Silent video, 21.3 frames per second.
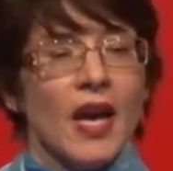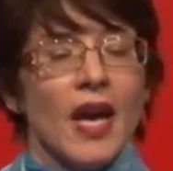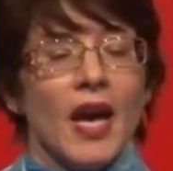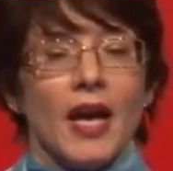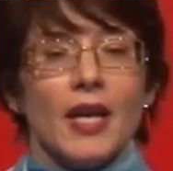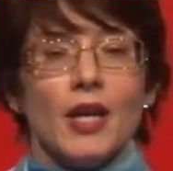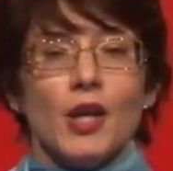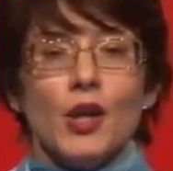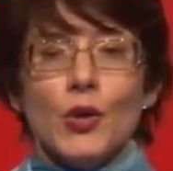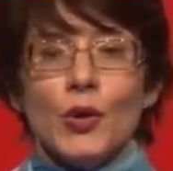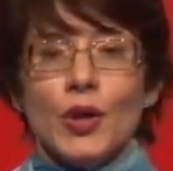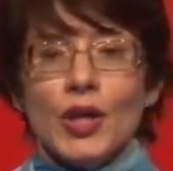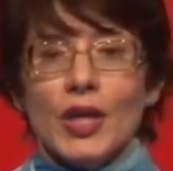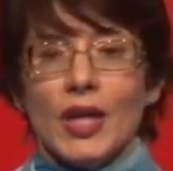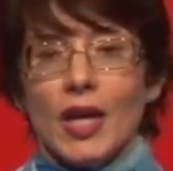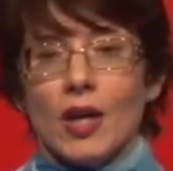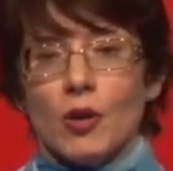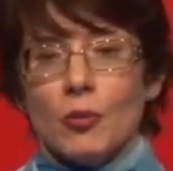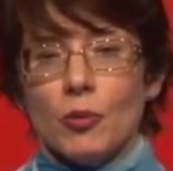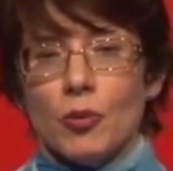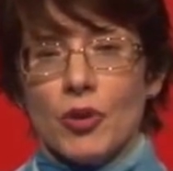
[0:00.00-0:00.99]
And you can
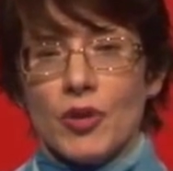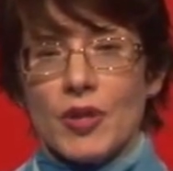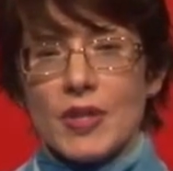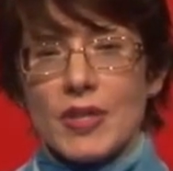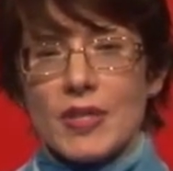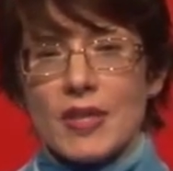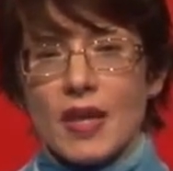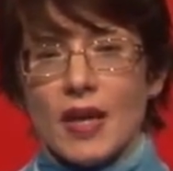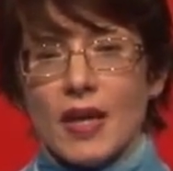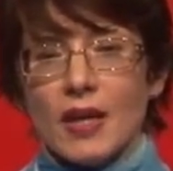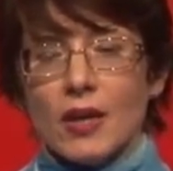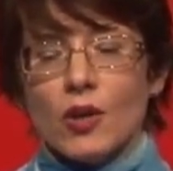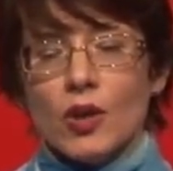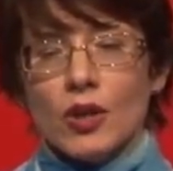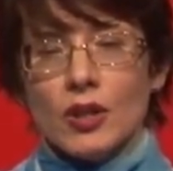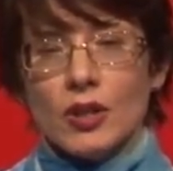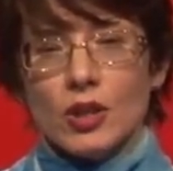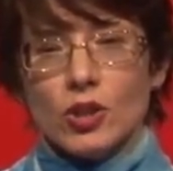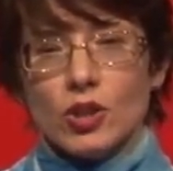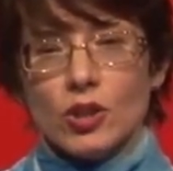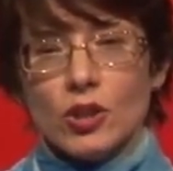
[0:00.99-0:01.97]
help with this
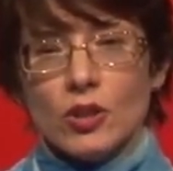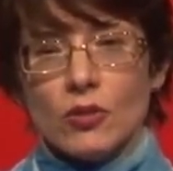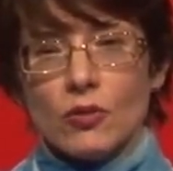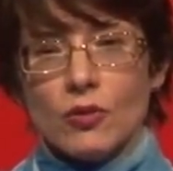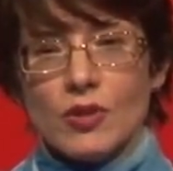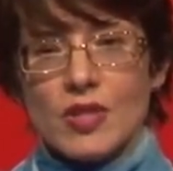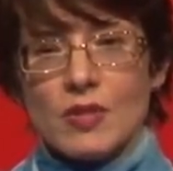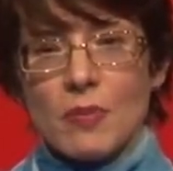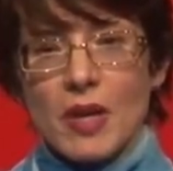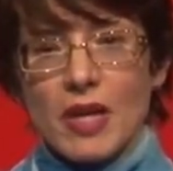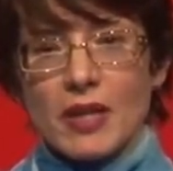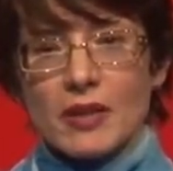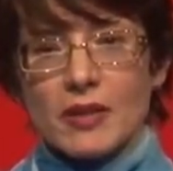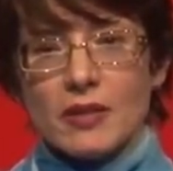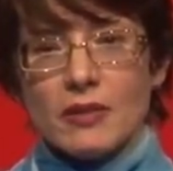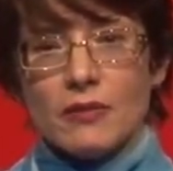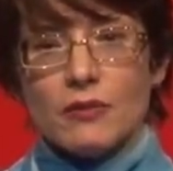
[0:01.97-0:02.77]
unconditional respect